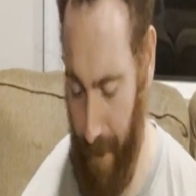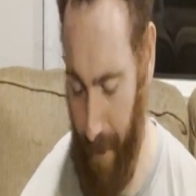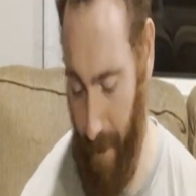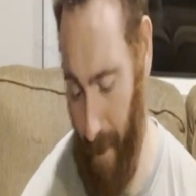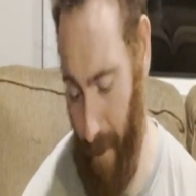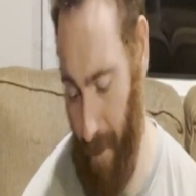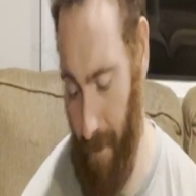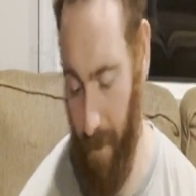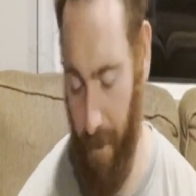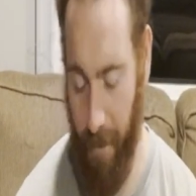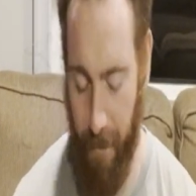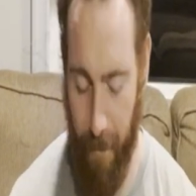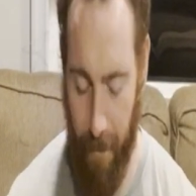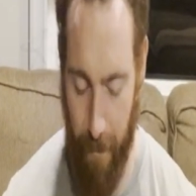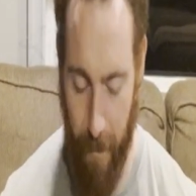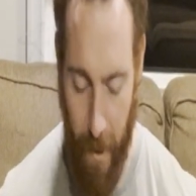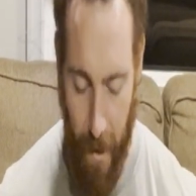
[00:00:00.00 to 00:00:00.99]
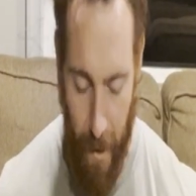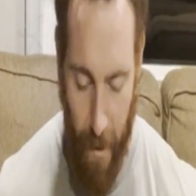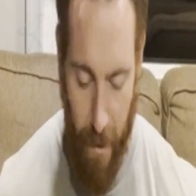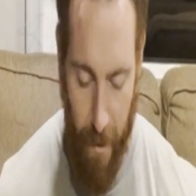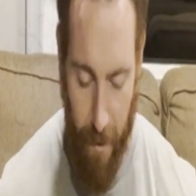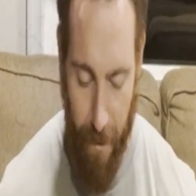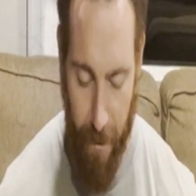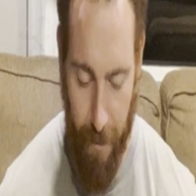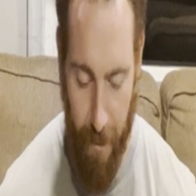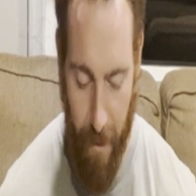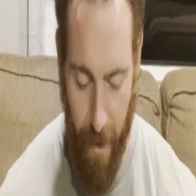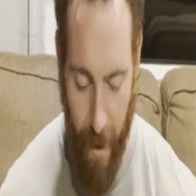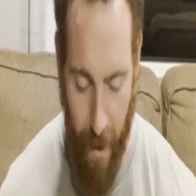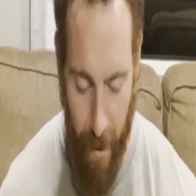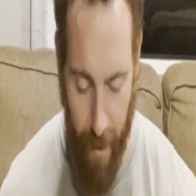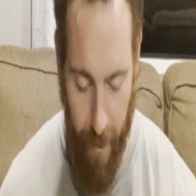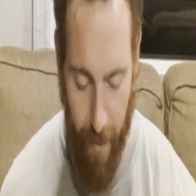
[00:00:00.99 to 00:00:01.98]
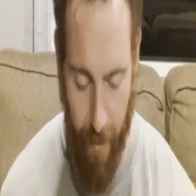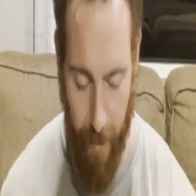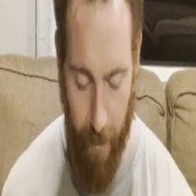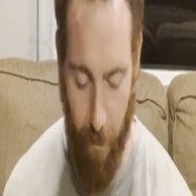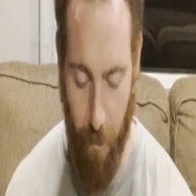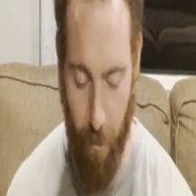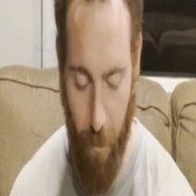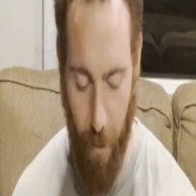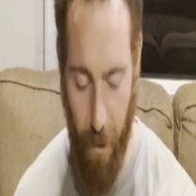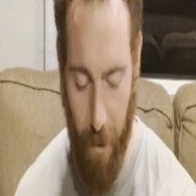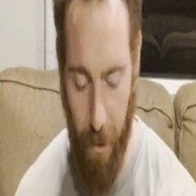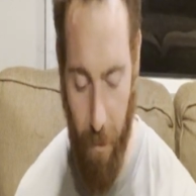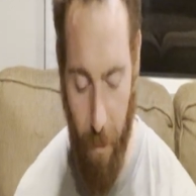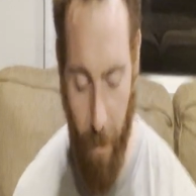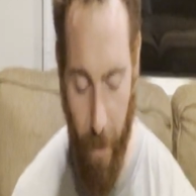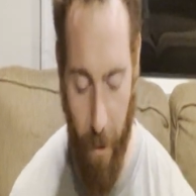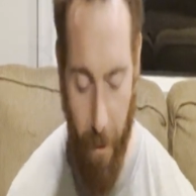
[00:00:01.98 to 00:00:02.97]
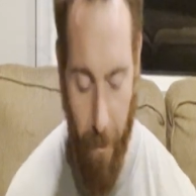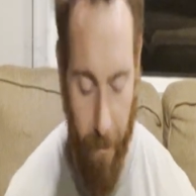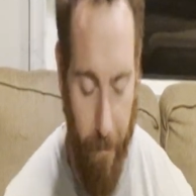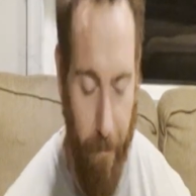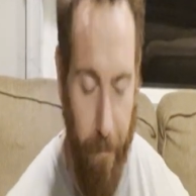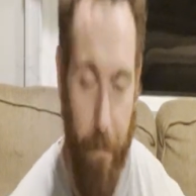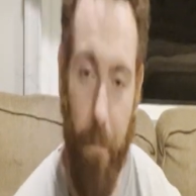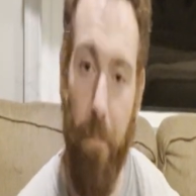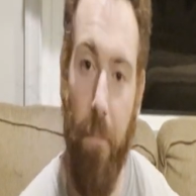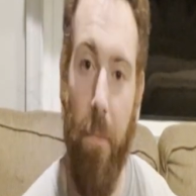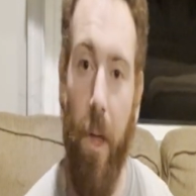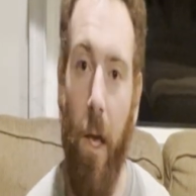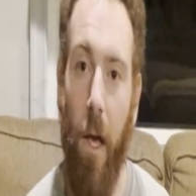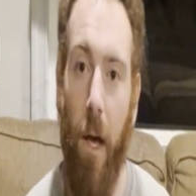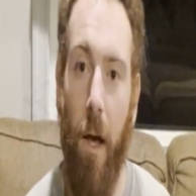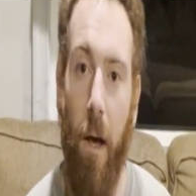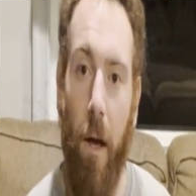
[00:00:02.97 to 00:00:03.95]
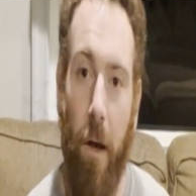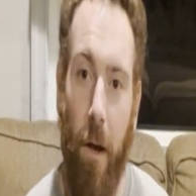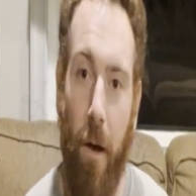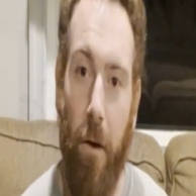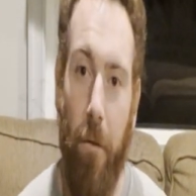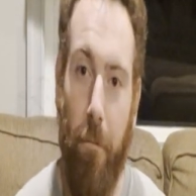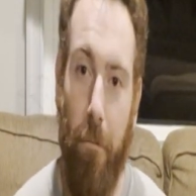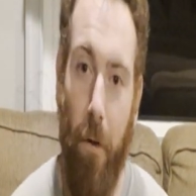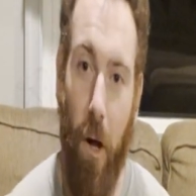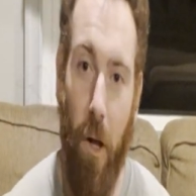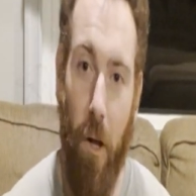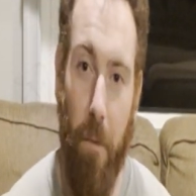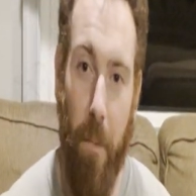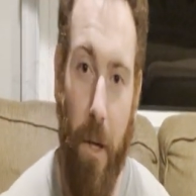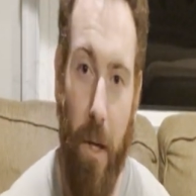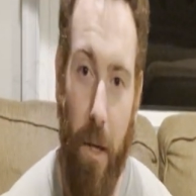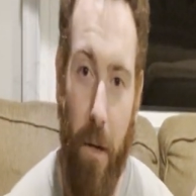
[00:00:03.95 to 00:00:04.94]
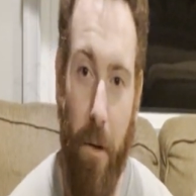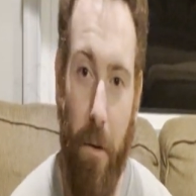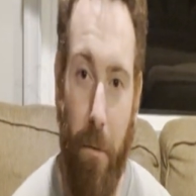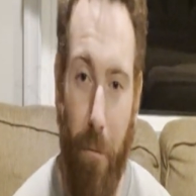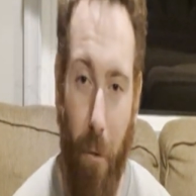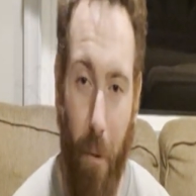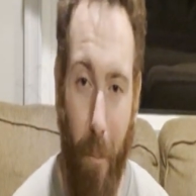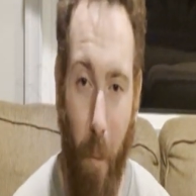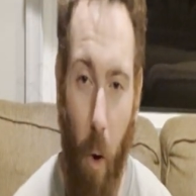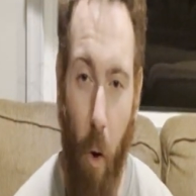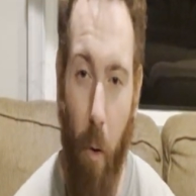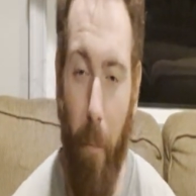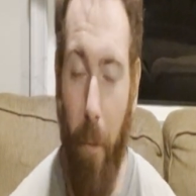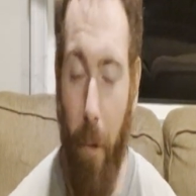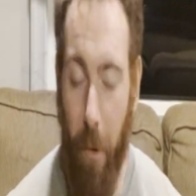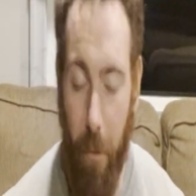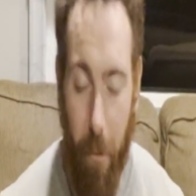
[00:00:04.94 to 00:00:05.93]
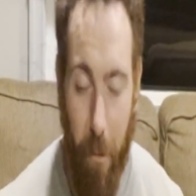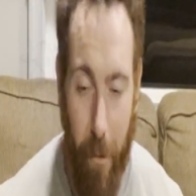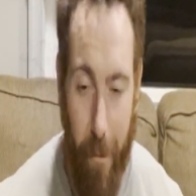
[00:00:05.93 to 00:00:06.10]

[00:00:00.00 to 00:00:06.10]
So do with that what you will. Follow me for more boot